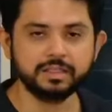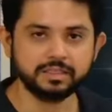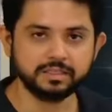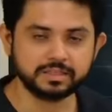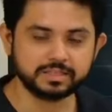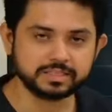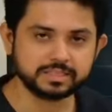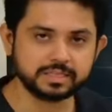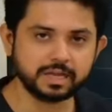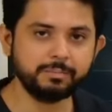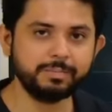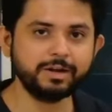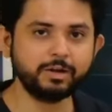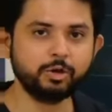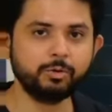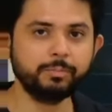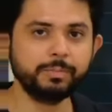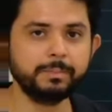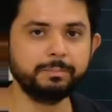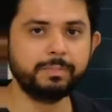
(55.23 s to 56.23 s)

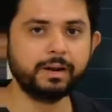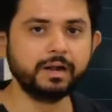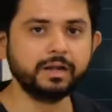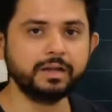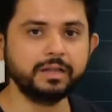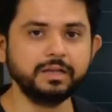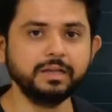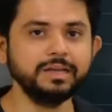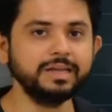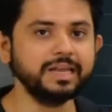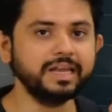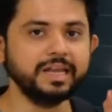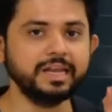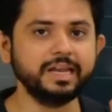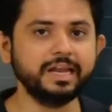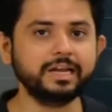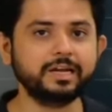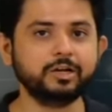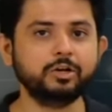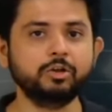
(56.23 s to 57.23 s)
subatomic particle
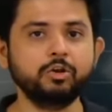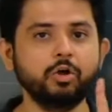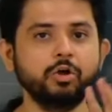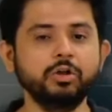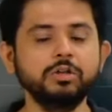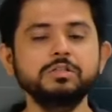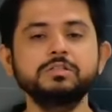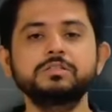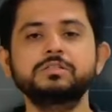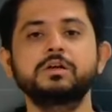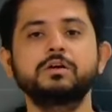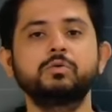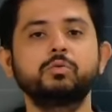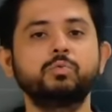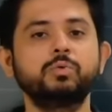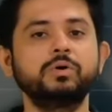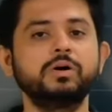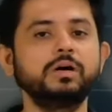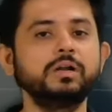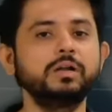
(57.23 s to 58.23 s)
electrons
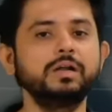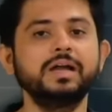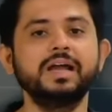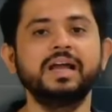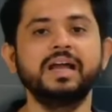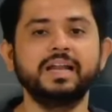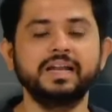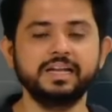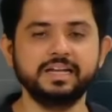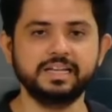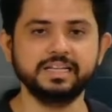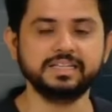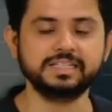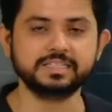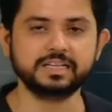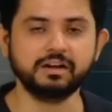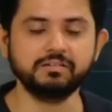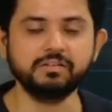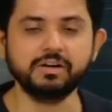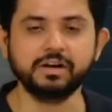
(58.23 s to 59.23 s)
were
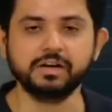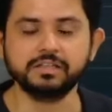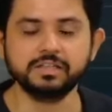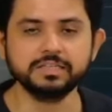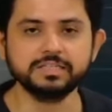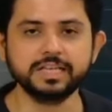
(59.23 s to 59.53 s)
discovered. This